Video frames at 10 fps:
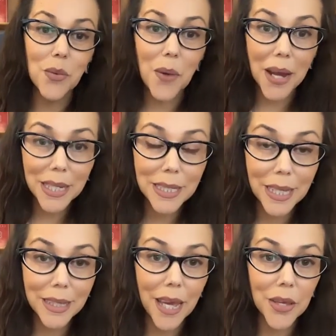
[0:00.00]
What is
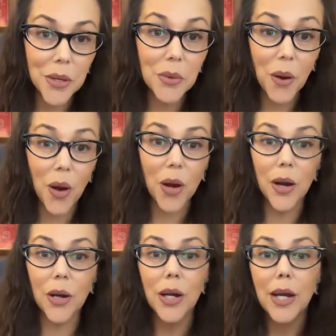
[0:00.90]
it that you
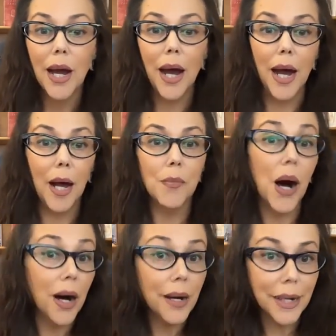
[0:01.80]
are
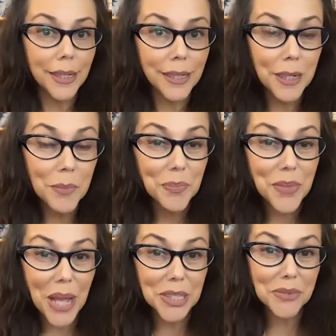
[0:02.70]
on
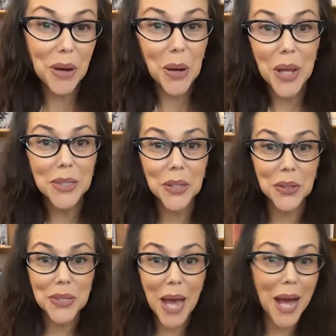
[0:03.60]
as far as
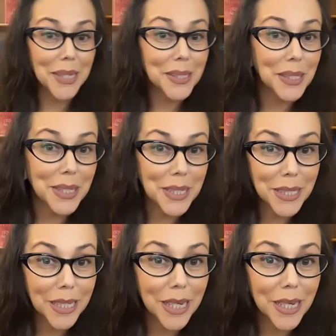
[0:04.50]
your task
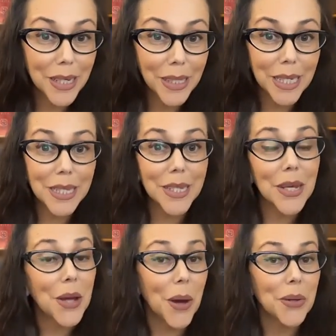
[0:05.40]

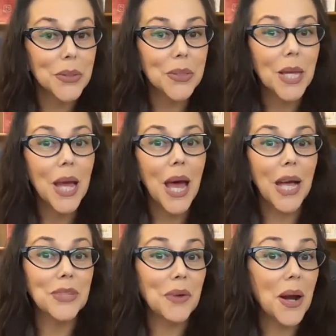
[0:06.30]
list goes,
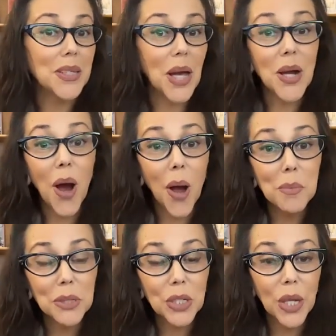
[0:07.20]
as far as
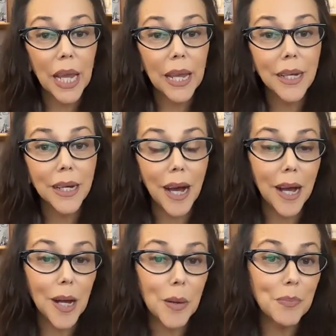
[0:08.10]
accomplishing,
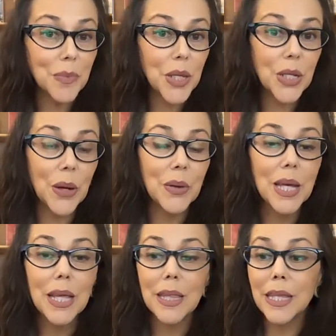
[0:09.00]

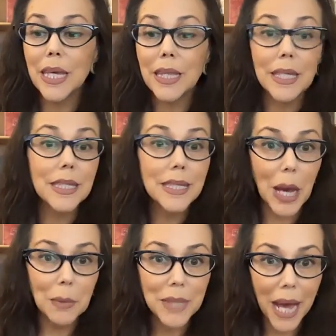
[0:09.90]
the
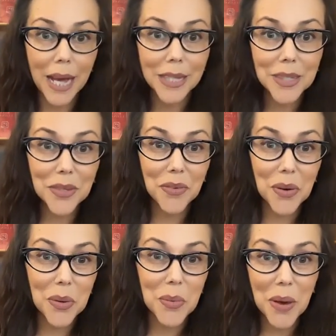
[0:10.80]
subtasks
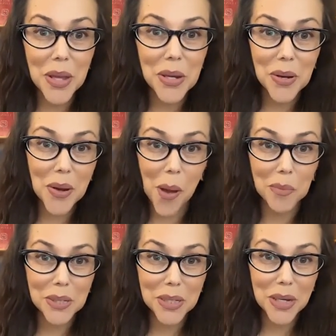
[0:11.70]
for what you're
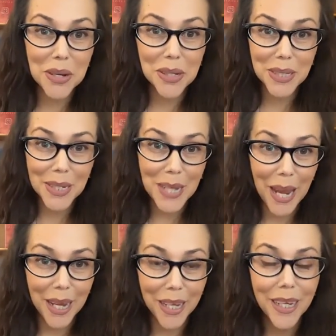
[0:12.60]
accomplishing
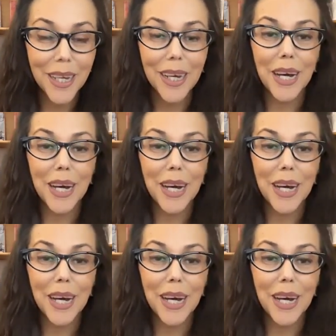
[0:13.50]
today?